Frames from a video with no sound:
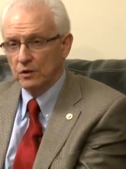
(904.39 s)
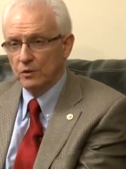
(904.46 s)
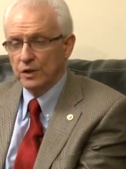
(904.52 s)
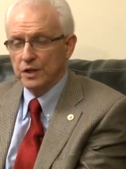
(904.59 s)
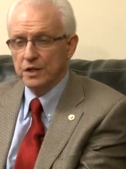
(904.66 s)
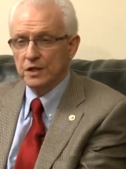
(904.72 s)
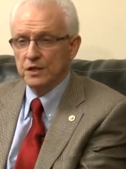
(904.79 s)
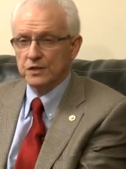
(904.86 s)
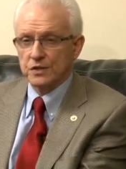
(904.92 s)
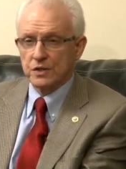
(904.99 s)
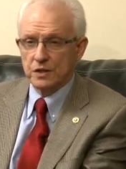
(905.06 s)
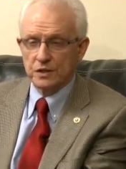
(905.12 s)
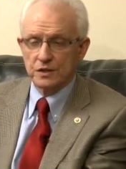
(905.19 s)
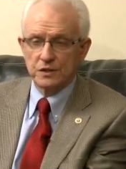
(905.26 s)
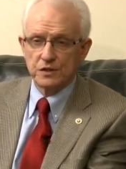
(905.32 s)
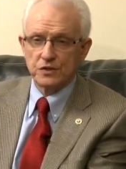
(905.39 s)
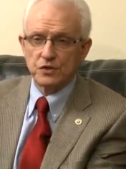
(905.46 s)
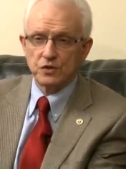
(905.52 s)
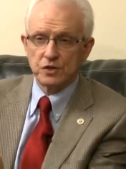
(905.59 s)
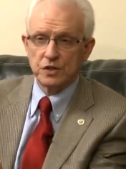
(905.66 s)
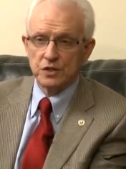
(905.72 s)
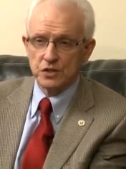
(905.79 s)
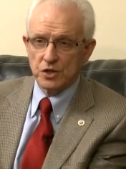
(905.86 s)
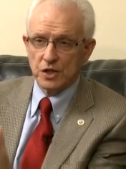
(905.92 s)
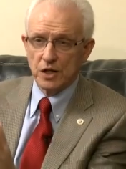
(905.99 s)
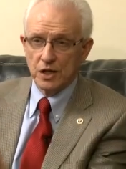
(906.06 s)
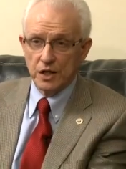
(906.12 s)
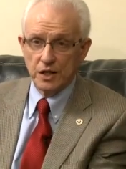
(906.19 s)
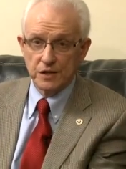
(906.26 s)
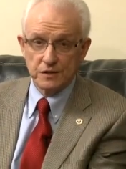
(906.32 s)
when he started strategic
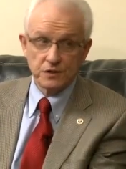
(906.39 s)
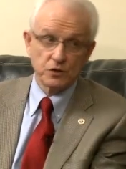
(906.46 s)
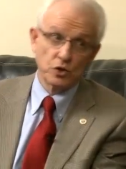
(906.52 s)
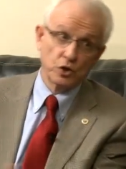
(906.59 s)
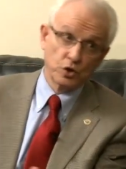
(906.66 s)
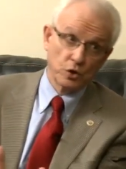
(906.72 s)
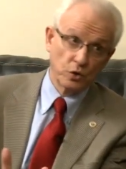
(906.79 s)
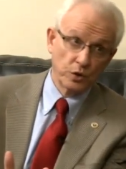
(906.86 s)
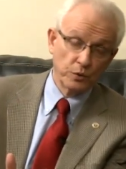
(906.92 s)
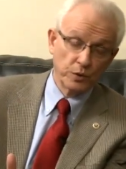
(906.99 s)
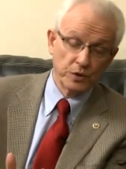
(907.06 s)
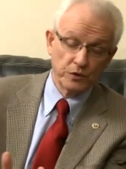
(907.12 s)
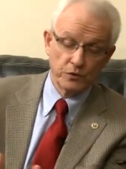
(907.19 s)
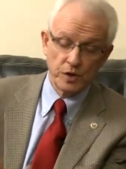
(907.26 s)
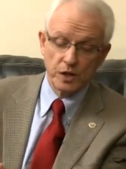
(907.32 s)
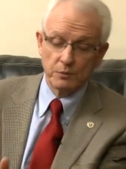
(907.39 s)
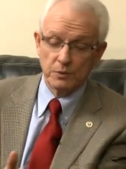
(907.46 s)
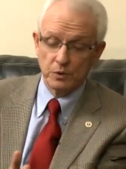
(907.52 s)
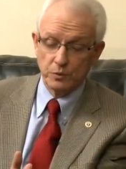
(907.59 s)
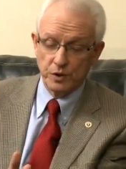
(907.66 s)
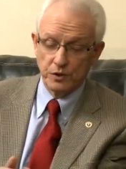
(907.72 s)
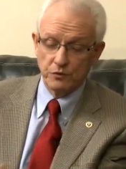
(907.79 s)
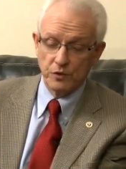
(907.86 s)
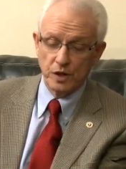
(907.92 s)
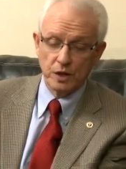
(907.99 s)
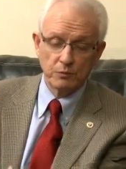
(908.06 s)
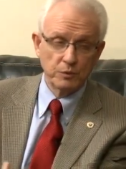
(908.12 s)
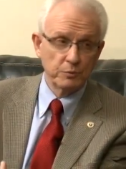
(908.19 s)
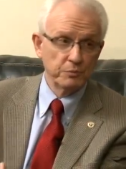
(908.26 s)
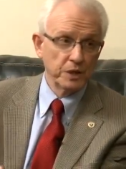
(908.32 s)
alliances not only with Iran, but with
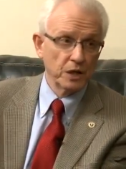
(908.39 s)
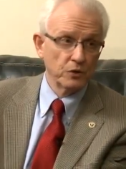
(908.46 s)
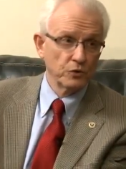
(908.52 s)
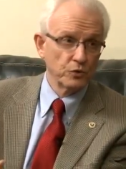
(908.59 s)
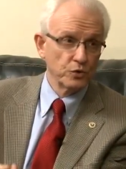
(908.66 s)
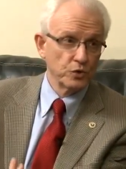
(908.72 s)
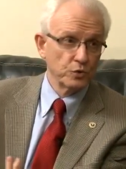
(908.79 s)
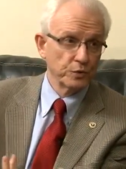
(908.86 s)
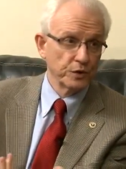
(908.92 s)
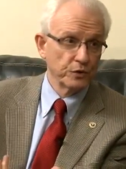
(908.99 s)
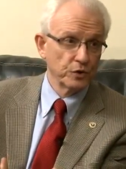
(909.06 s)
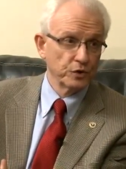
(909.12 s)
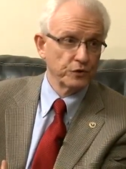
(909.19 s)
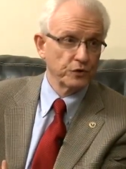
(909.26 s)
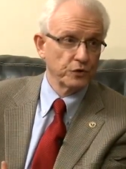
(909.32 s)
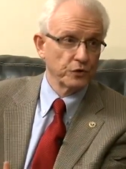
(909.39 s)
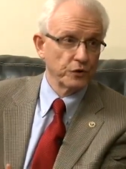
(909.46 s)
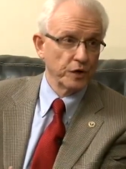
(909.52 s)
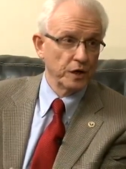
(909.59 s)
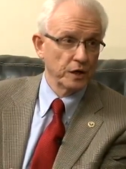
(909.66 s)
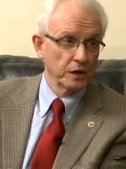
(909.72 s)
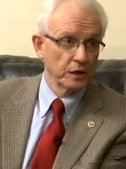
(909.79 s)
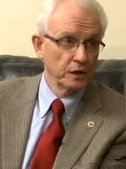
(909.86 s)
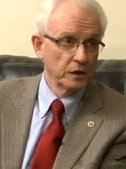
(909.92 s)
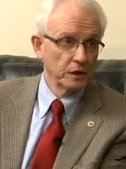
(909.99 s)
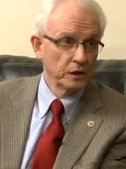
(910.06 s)
Iran, with Belarus, with North Korea,